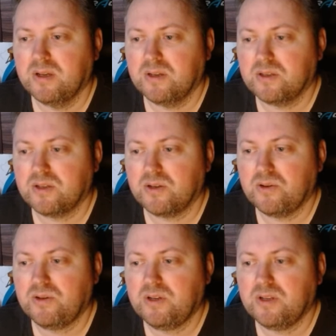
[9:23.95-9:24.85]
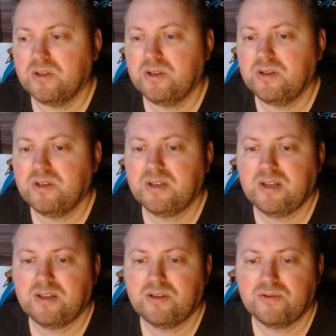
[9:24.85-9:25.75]
So you didn't
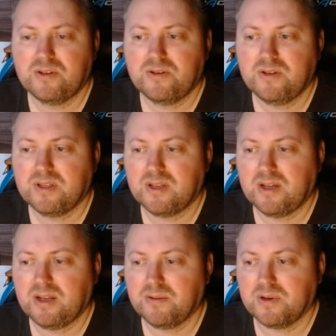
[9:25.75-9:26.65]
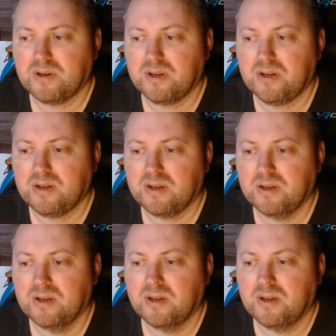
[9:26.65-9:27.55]
need to retreat it anywhere, yeah.
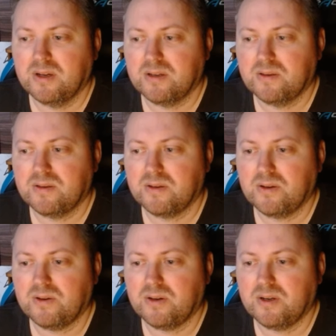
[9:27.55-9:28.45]
So